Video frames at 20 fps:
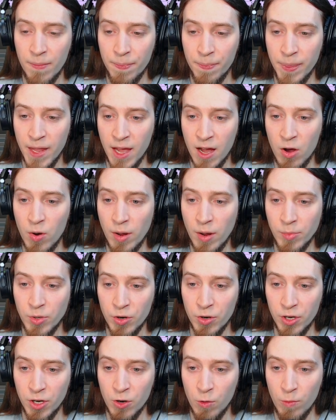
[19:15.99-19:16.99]
Now I'm
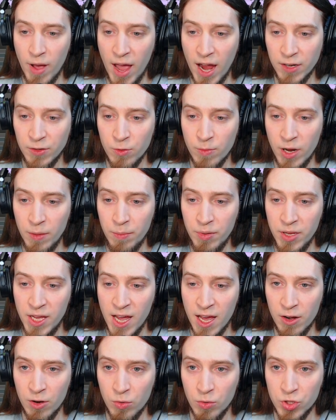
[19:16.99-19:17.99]
gonna go back to my
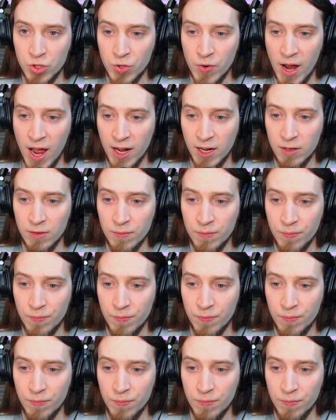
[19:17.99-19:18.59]
piano track,